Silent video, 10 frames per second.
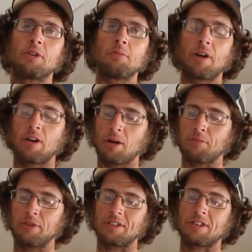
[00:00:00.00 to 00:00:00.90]
pair it up
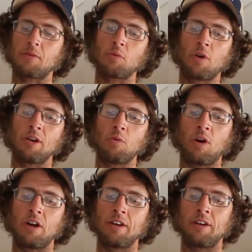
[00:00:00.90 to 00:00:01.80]
with a
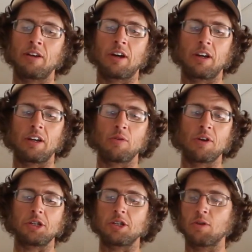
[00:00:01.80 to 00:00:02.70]
7:1 gear
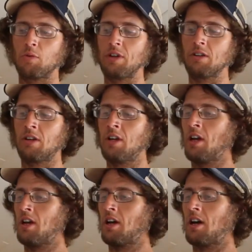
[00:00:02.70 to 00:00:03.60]
ratio reel.
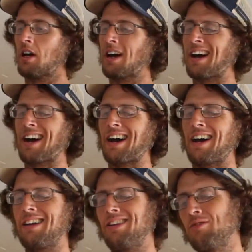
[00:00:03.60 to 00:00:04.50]

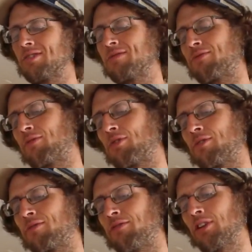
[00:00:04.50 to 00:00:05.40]
I use it for
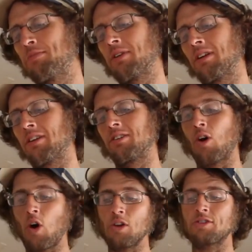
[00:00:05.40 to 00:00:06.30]
flipping
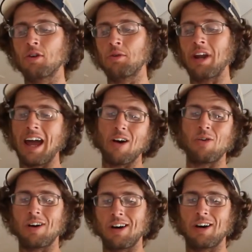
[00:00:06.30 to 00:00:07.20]
also
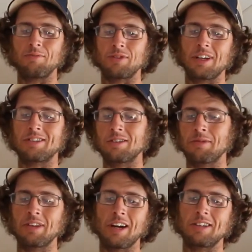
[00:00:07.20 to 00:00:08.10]
now, so that's something
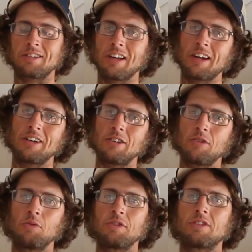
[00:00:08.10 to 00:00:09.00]
that I decided to do,
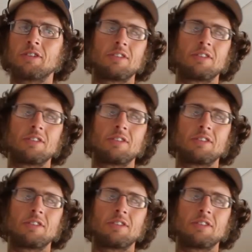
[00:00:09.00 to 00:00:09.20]
was to